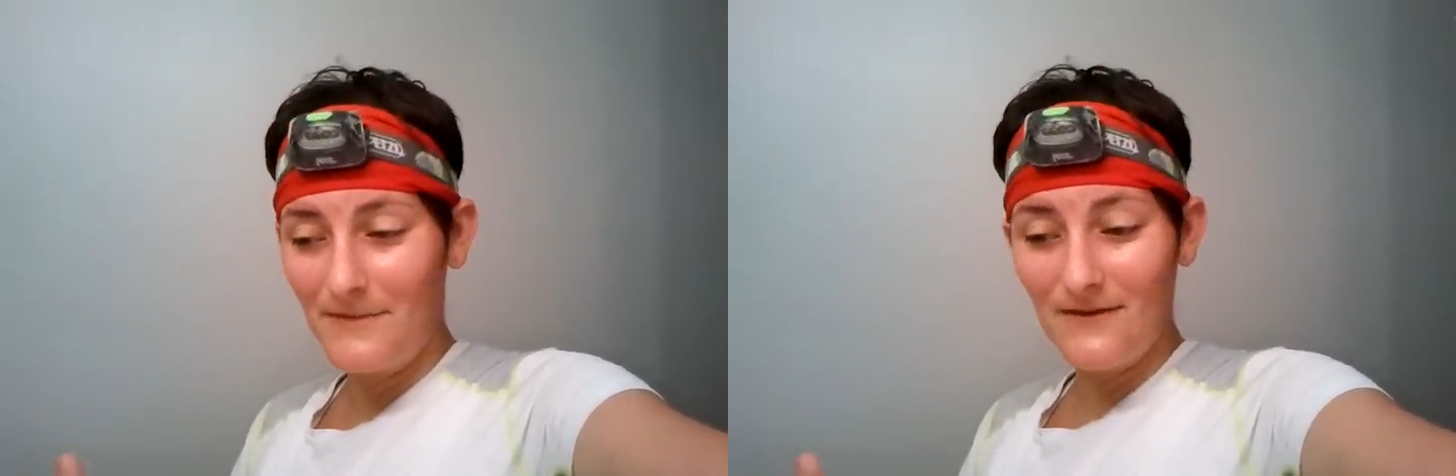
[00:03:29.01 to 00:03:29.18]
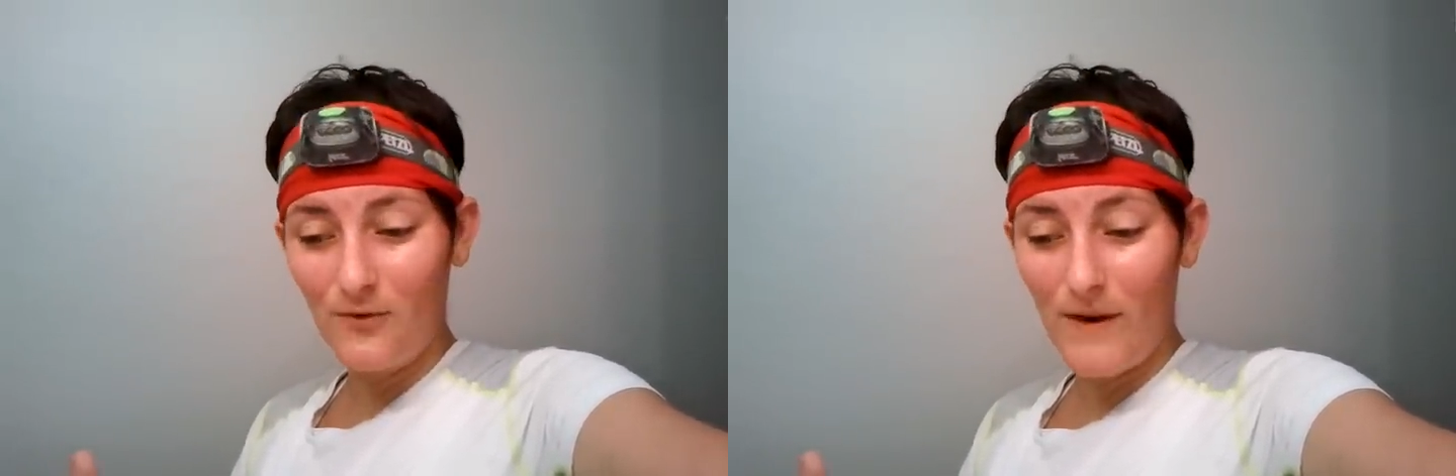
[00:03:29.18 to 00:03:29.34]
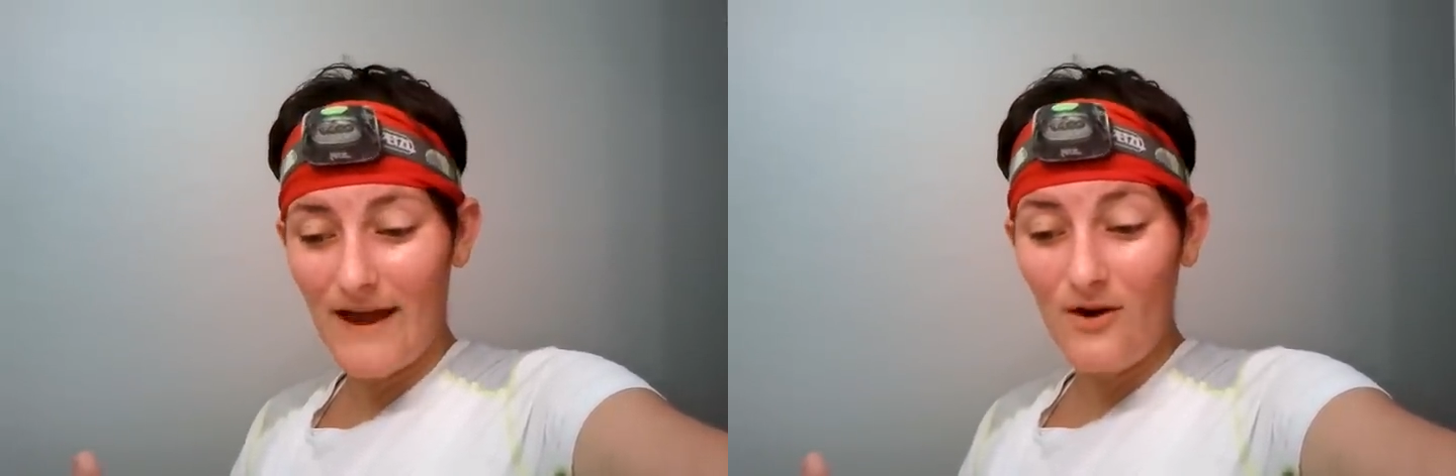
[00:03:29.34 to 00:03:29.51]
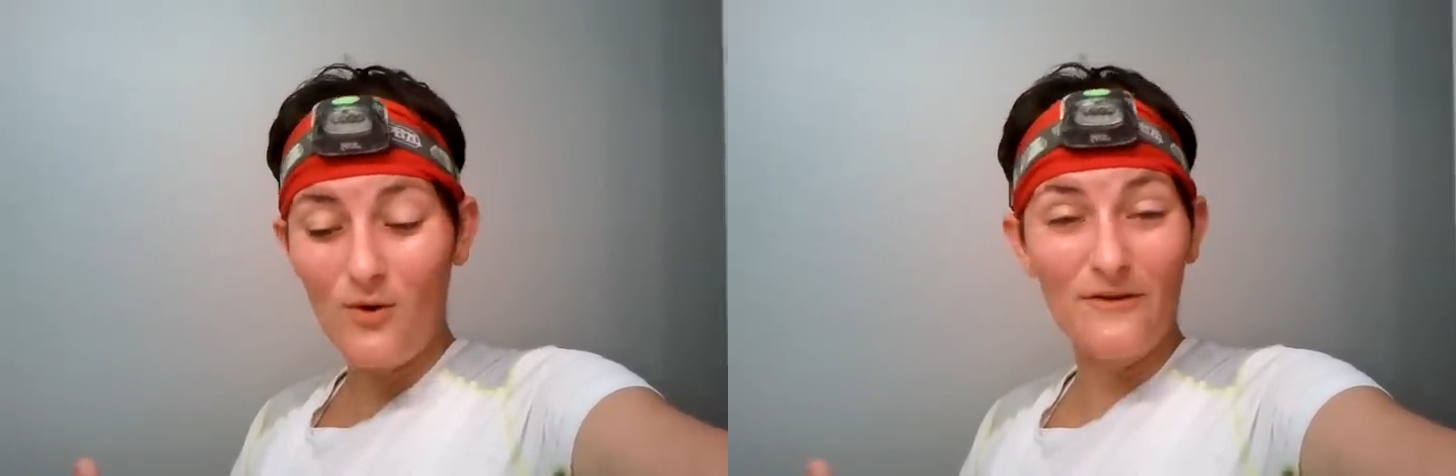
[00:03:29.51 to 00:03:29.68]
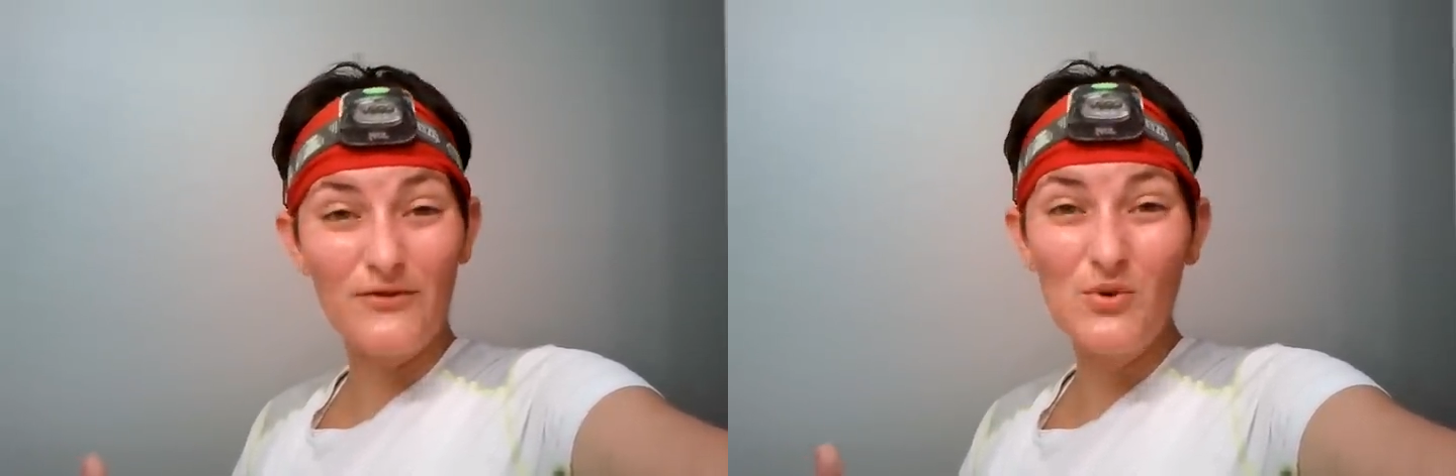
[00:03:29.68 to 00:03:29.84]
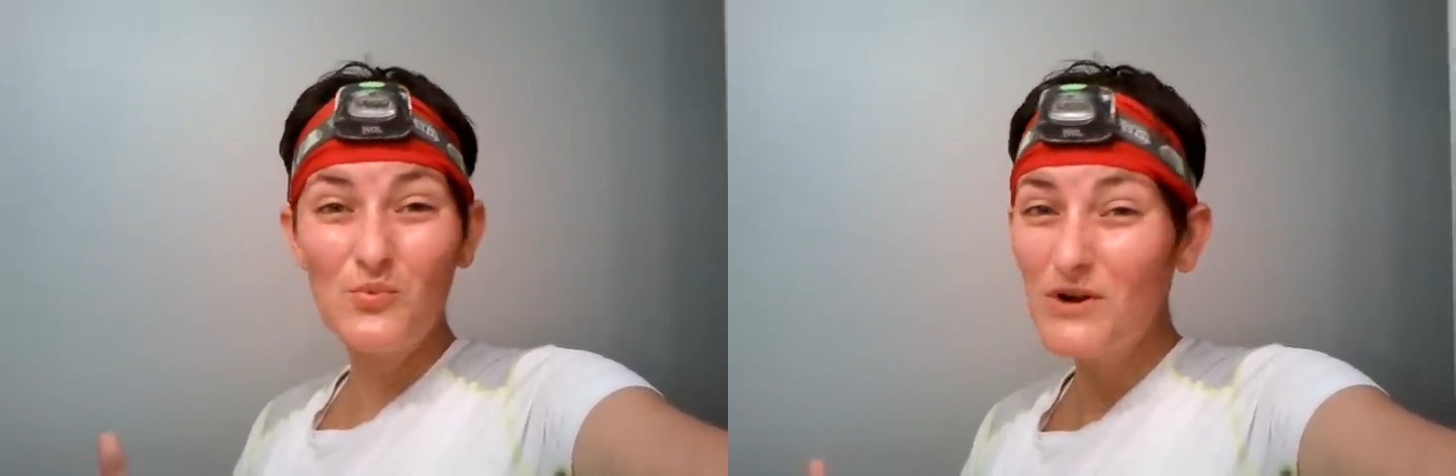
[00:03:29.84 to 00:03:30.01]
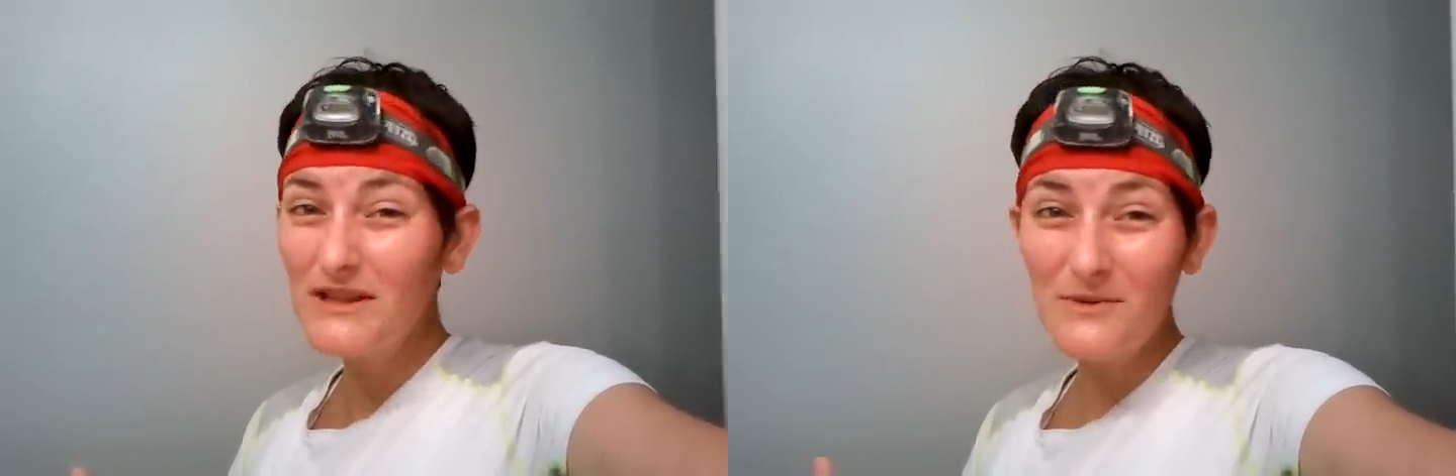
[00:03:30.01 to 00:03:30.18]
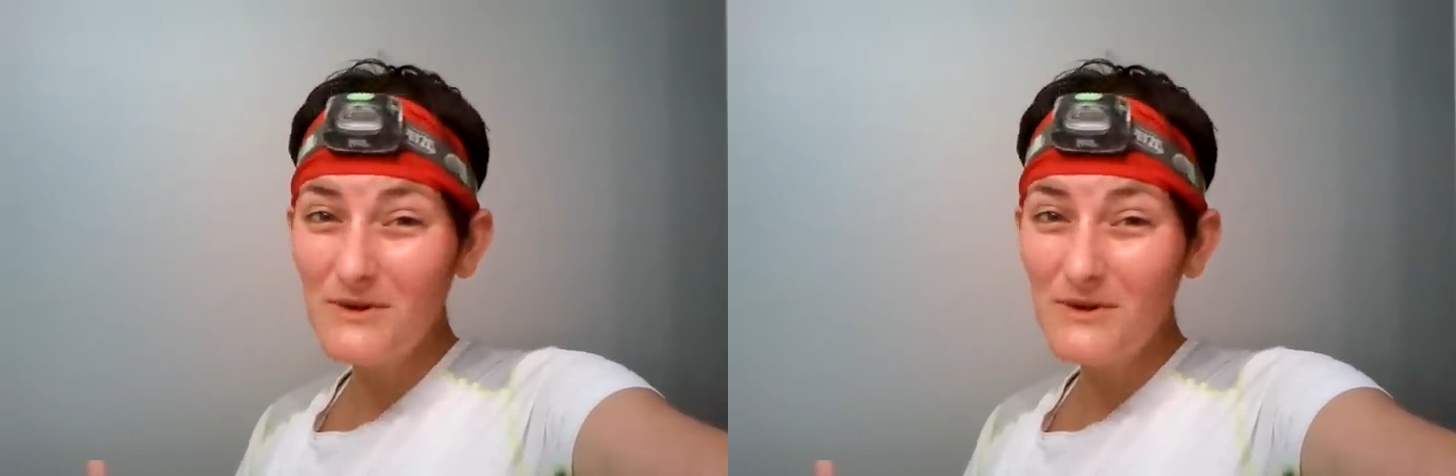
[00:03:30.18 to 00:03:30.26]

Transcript: giveaway, or if you really,